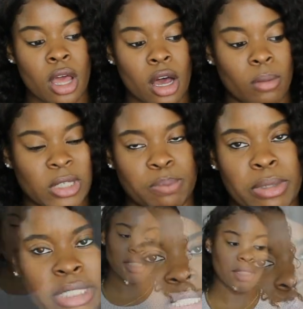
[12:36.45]
Um, it's
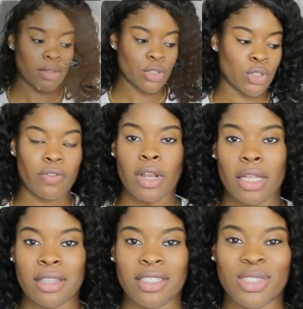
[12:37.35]
basic with a little bit
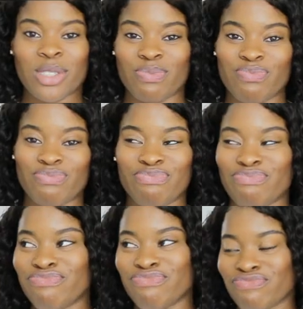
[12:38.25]
of style to it
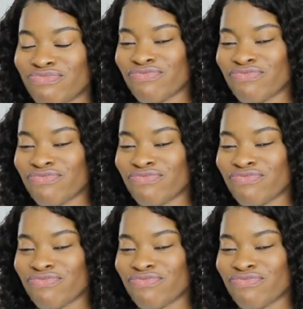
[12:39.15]
that I like.